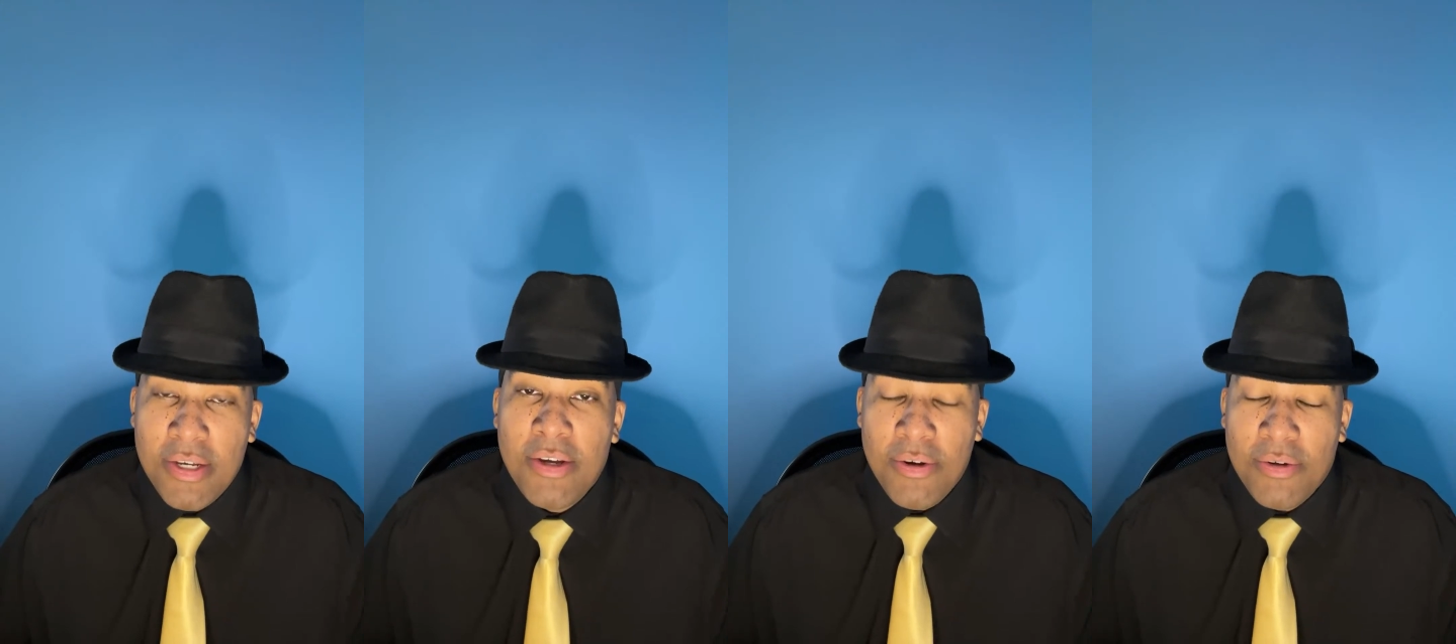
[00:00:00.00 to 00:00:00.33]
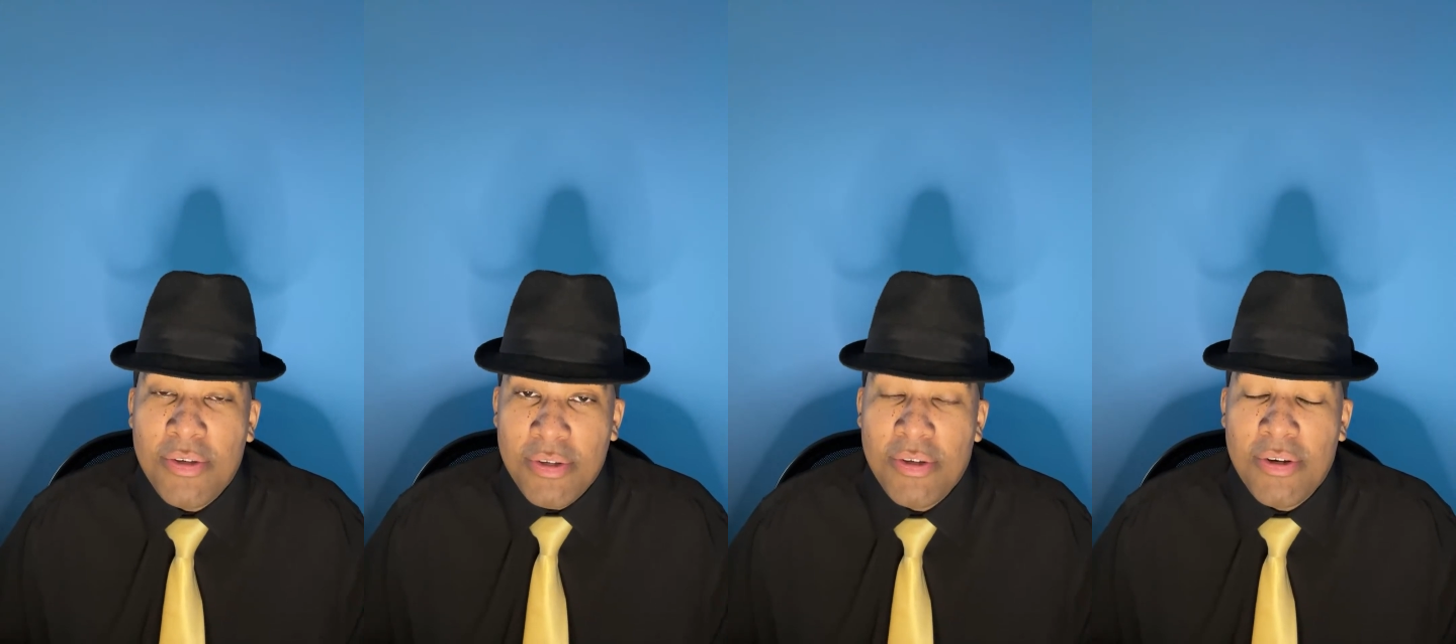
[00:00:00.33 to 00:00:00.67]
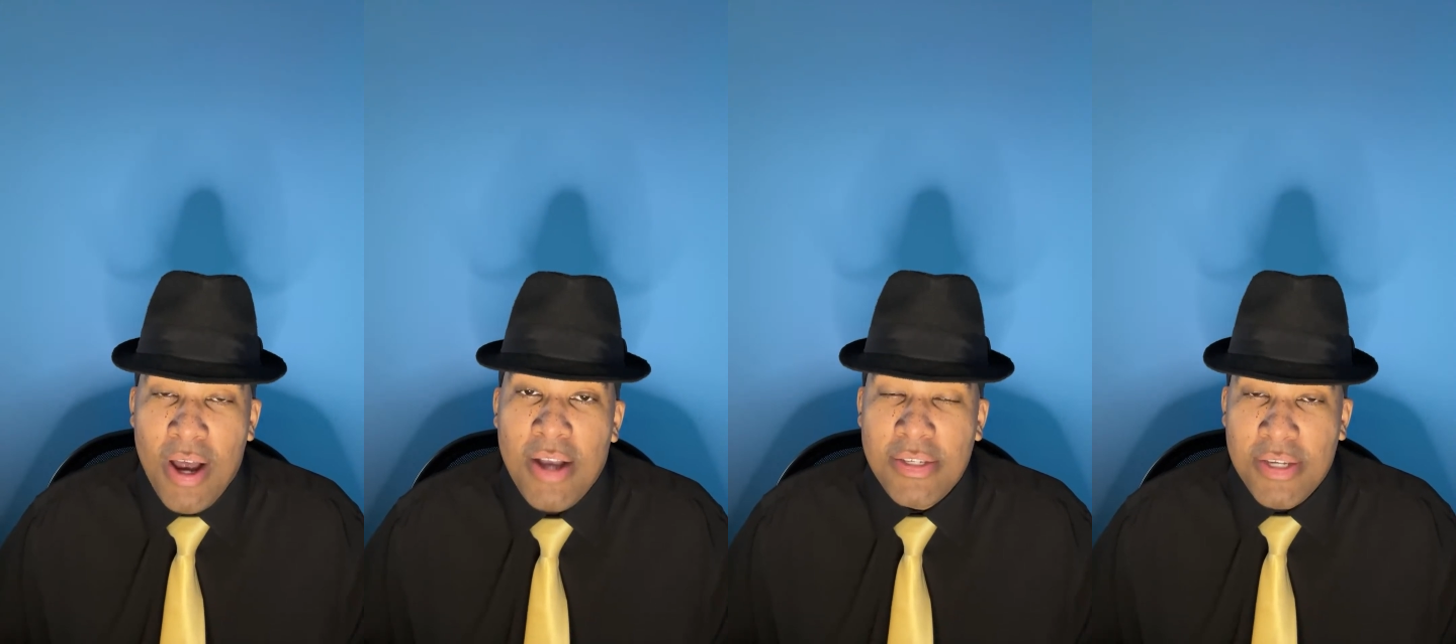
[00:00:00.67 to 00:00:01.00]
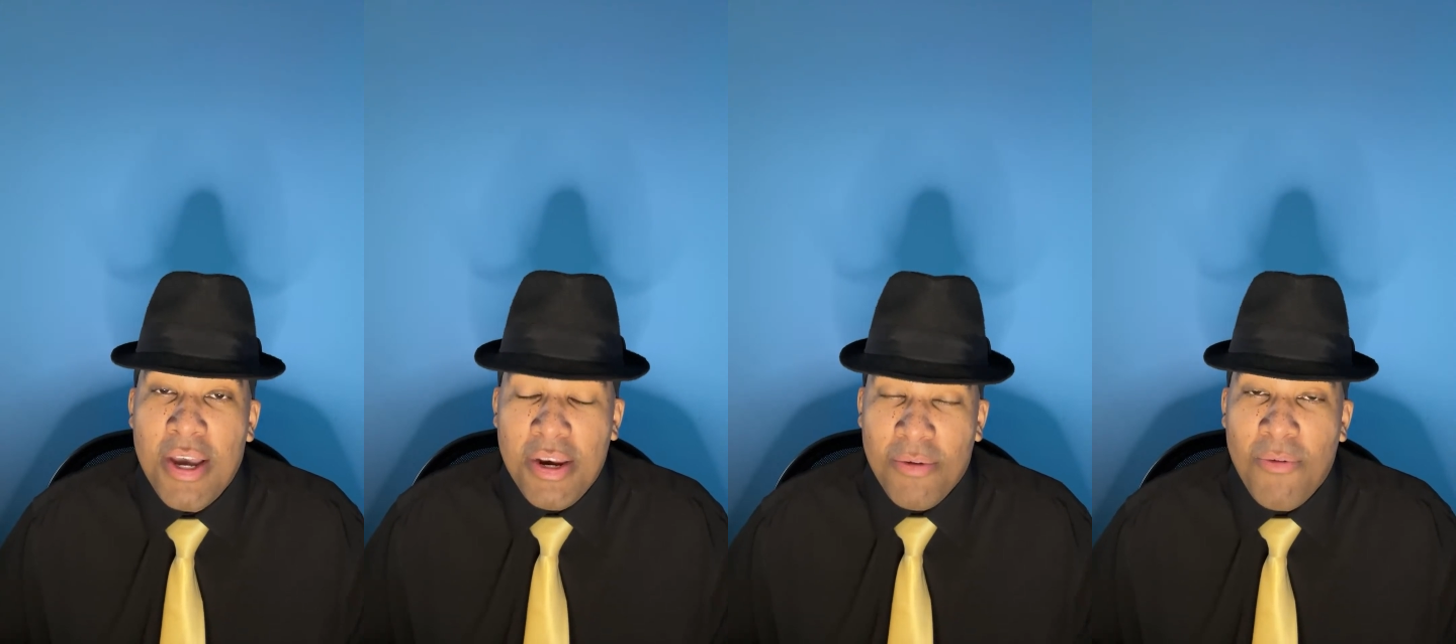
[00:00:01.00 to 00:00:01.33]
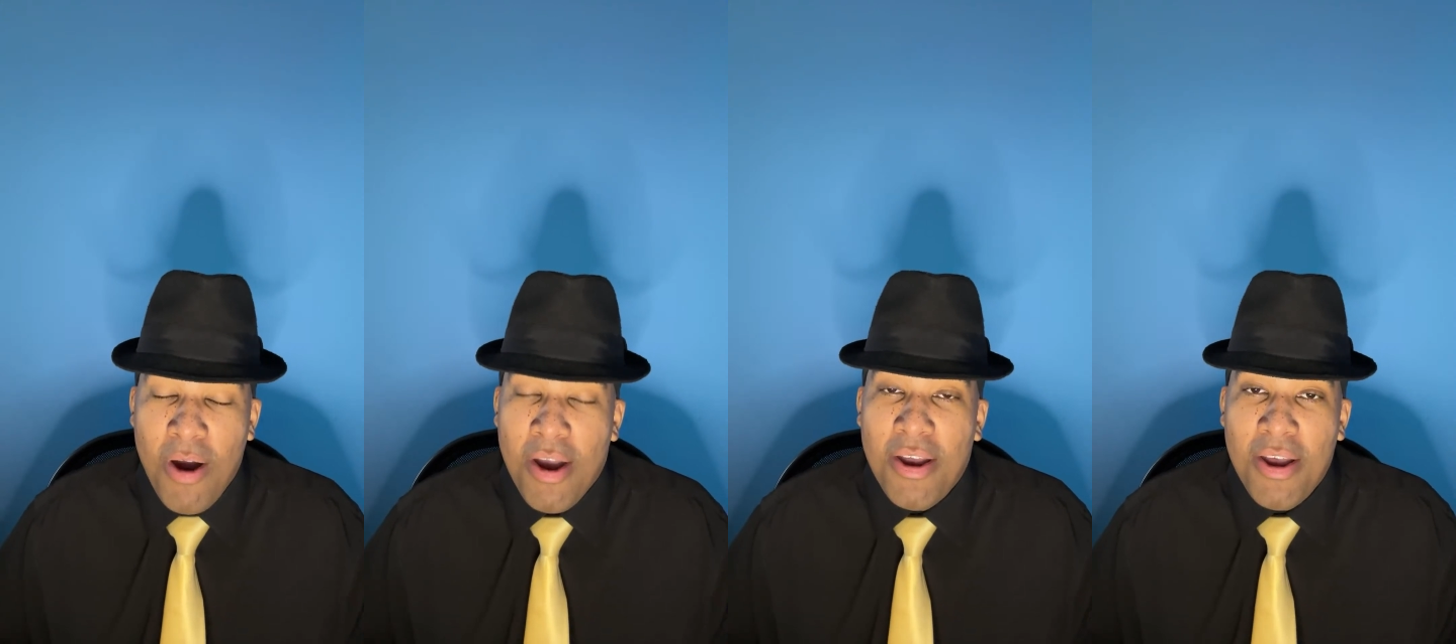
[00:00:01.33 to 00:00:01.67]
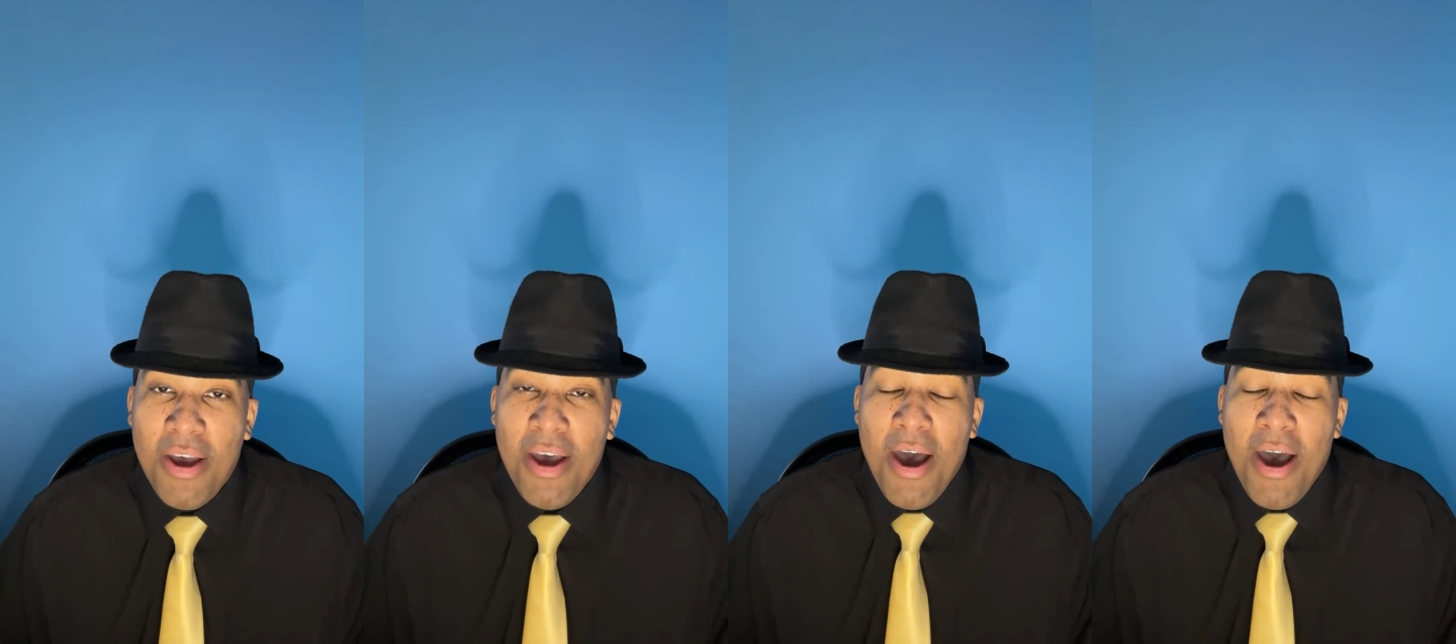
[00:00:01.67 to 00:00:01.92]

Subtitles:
you're not saying it right.